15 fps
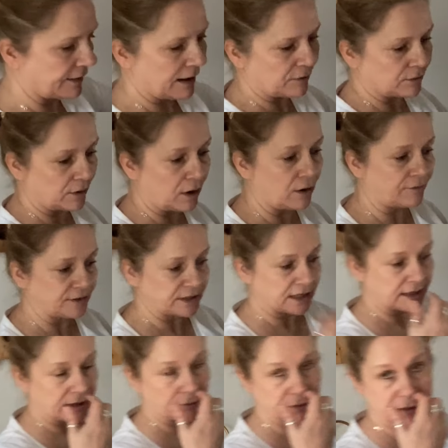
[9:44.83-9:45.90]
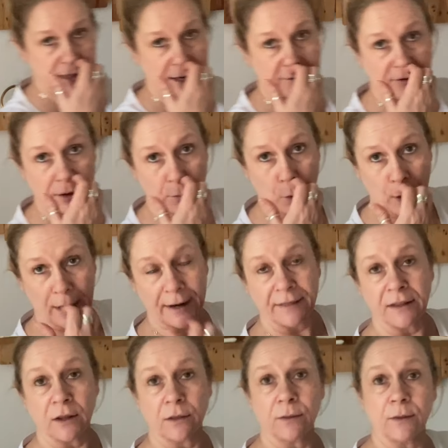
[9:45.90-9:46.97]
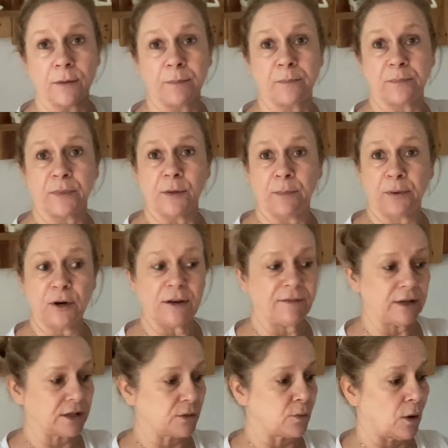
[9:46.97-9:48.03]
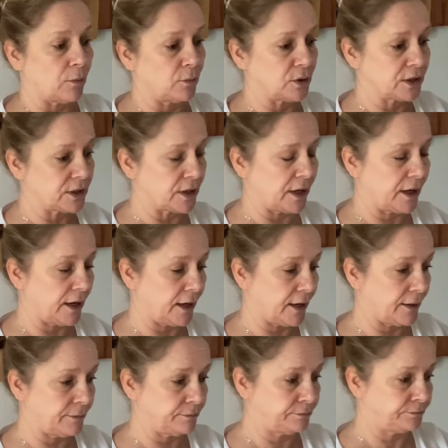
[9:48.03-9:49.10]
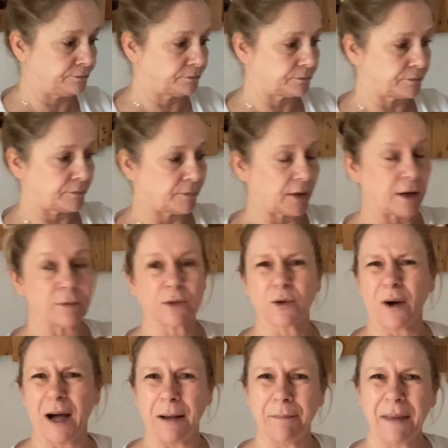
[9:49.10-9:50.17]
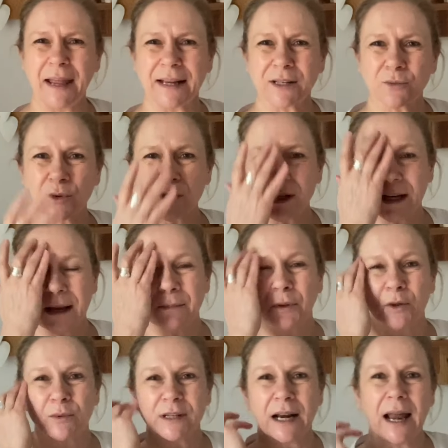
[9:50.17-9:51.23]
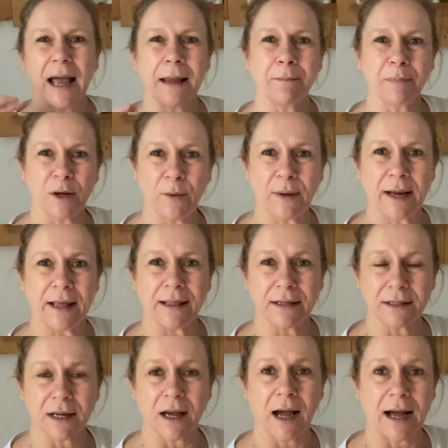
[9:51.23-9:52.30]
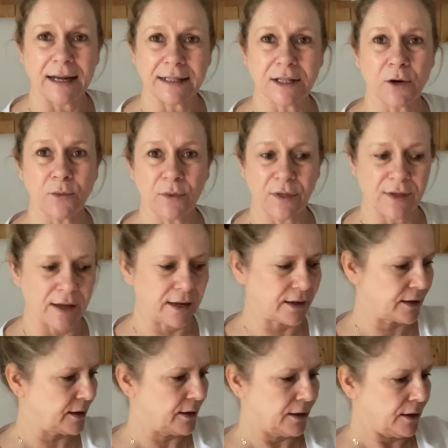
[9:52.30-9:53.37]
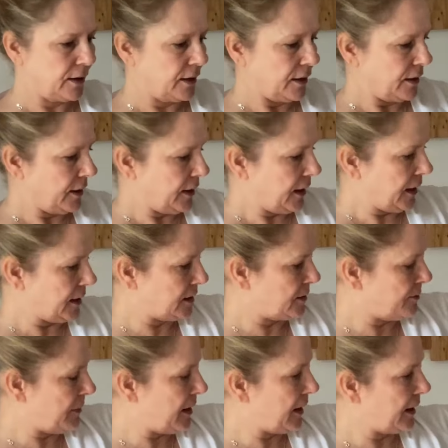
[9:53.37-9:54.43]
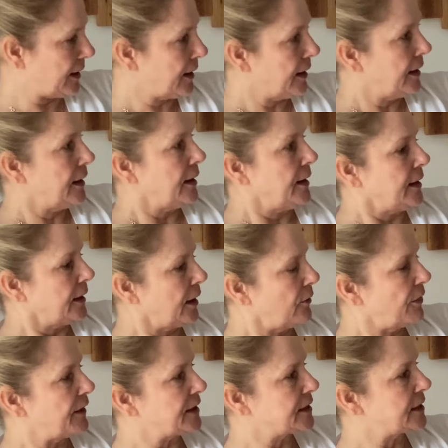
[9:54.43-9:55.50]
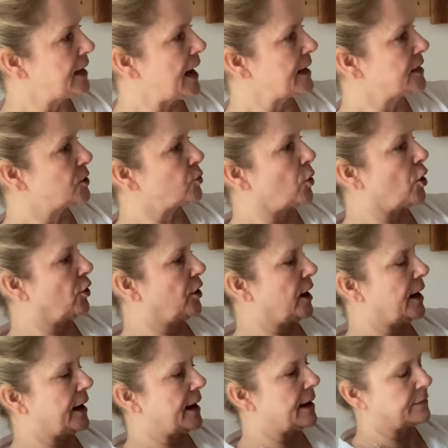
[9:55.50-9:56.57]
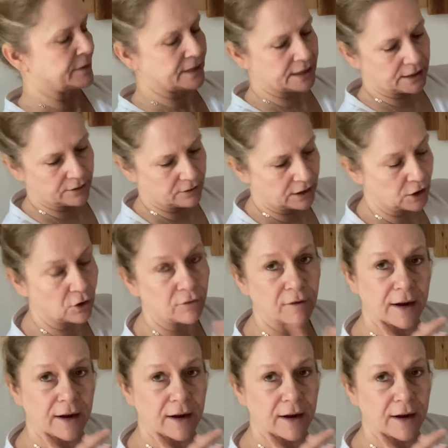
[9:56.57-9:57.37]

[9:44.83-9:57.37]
That obviously, that was navy and white, and the previous one was... it was quite a mix, wasn't it? But there was a light blue in it that I don't think is me. Now, this next one I absolutely love.